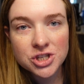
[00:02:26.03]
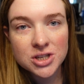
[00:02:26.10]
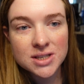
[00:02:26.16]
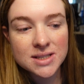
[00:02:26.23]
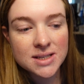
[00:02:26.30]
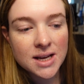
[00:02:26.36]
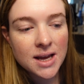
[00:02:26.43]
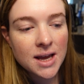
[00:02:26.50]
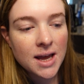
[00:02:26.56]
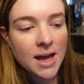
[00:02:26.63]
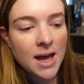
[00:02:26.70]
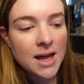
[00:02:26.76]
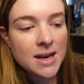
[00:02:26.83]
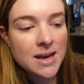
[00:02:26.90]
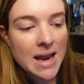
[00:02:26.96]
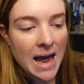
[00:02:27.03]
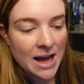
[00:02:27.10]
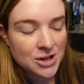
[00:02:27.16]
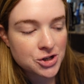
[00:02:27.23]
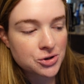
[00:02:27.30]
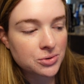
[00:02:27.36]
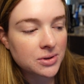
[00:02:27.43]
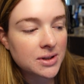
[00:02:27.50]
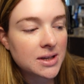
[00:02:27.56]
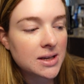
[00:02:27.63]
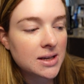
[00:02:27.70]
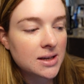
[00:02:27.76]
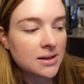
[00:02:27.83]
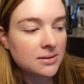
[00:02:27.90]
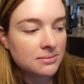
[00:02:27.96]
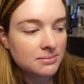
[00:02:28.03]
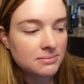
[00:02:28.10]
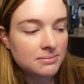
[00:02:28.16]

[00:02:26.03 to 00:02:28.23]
just naturally